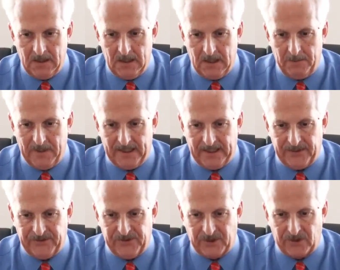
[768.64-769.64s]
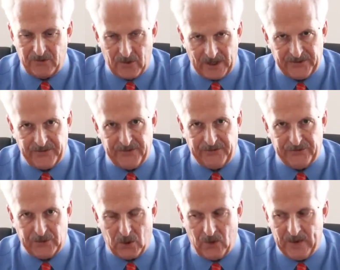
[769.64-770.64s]
Um, I guess the crux of the
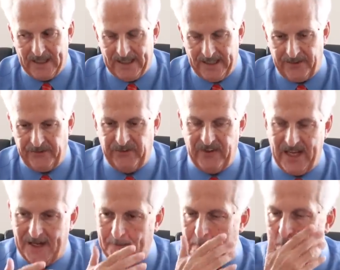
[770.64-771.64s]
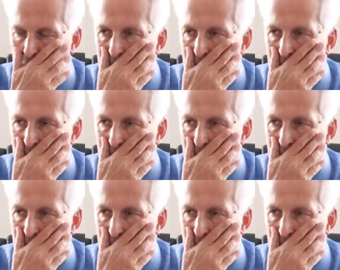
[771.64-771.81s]
story is that